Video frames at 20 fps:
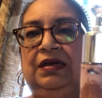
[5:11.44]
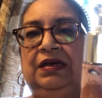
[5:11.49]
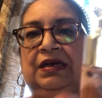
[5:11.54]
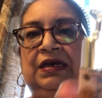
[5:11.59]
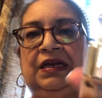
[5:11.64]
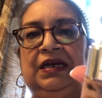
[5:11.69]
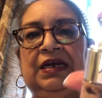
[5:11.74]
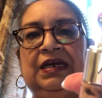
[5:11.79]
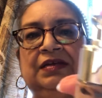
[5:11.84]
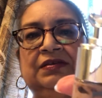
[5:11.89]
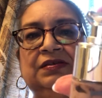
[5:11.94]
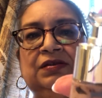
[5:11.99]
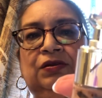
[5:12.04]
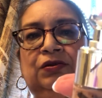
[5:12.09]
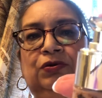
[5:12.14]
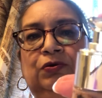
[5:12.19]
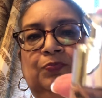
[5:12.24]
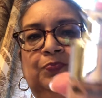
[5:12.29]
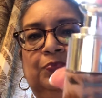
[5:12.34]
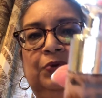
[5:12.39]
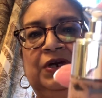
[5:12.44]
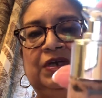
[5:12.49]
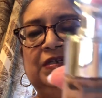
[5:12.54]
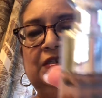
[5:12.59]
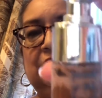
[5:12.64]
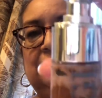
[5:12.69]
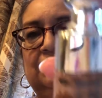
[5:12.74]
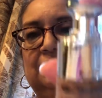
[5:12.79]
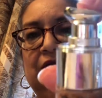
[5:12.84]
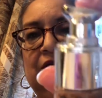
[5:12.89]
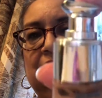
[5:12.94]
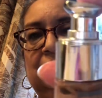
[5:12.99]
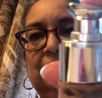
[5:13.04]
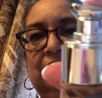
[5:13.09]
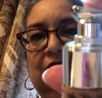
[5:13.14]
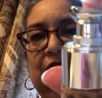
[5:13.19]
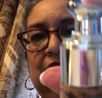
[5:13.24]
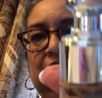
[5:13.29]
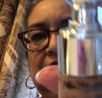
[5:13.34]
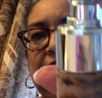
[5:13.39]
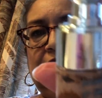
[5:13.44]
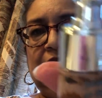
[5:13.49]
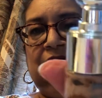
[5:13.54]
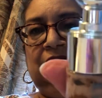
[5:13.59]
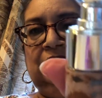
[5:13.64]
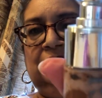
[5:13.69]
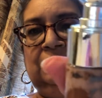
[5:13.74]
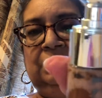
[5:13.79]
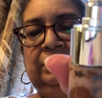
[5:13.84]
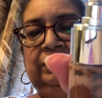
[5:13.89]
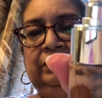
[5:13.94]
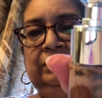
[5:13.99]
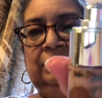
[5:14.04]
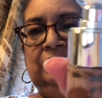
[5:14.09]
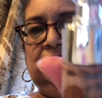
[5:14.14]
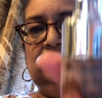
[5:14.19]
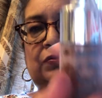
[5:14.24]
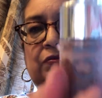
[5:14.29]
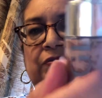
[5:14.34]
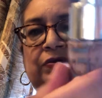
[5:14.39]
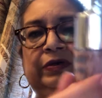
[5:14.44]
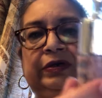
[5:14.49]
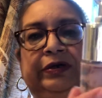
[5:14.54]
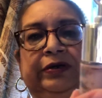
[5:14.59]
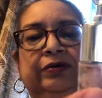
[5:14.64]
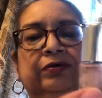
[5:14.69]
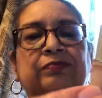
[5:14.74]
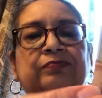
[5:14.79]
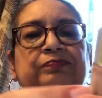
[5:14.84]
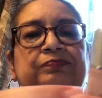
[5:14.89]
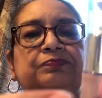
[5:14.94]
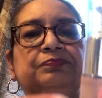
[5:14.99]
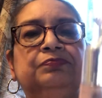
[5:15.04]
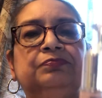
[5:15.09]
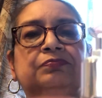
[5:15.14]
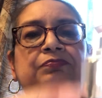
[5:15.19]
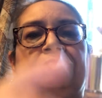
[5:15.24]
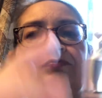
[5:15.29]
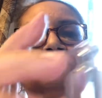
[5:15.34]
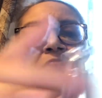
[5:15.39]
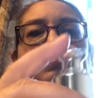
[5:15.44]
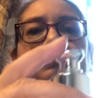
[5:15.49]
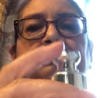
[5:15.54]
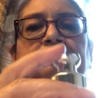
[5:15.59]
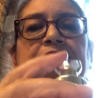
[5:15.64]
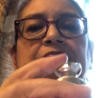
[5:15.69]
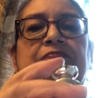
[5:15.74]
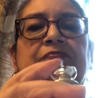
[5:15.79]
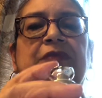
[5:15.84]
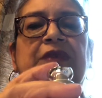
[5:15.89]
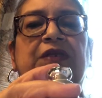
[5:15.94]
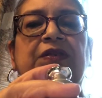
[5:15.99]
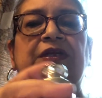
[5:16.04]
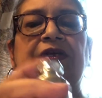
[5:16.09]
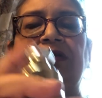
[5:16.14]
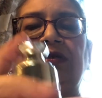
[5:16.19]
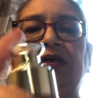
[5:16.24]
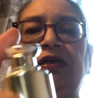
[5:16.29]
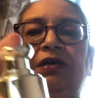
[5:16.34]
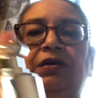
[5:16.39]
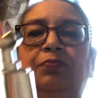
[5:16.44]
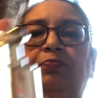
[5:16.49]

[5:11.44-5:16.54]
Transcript: And it has a little pressed, like a little um, thing that you